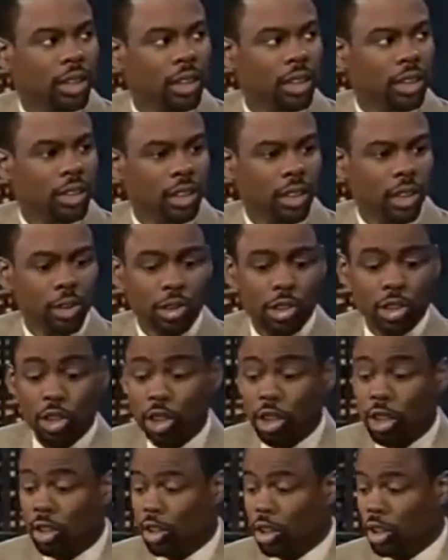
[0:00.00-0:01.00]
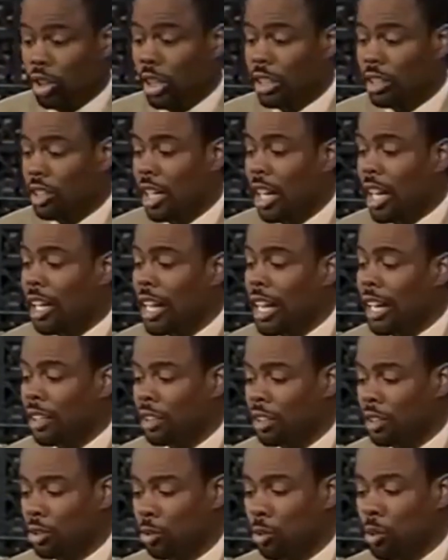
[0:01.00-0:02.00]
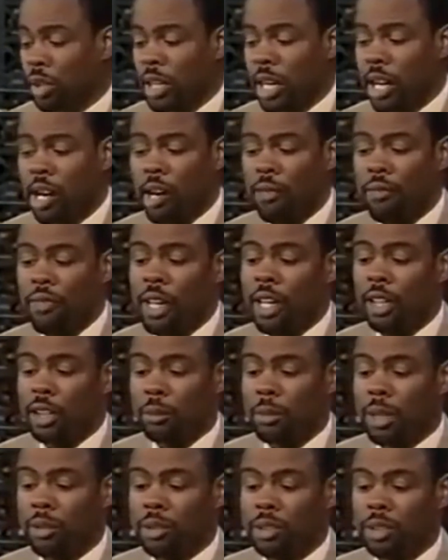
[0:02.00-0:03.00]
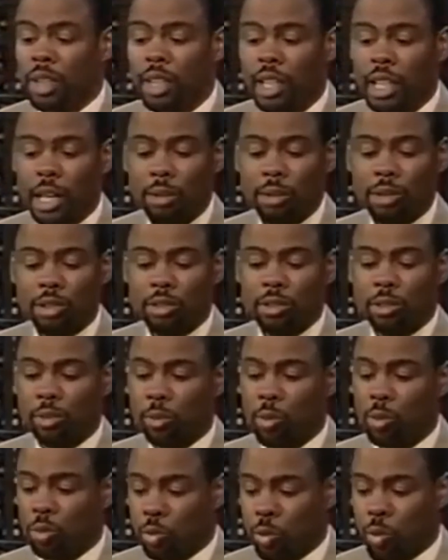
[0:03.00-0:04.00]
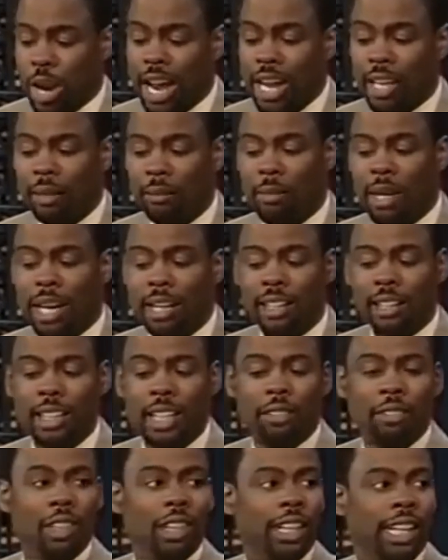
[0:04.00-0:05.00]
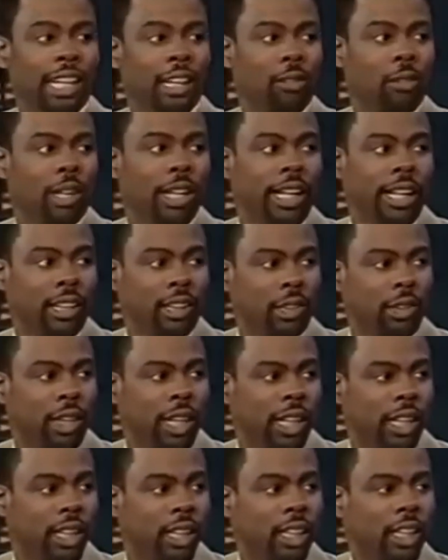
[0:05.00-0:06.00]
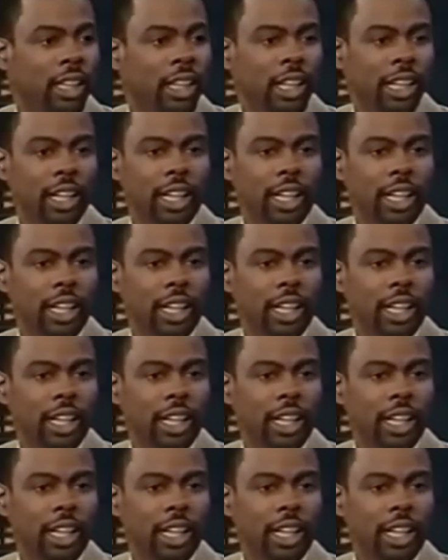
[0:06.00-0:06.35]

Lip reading: And you know, he's a good child actor. It's weird how I found him. I was riding by the Neverland Ranch, right? Right.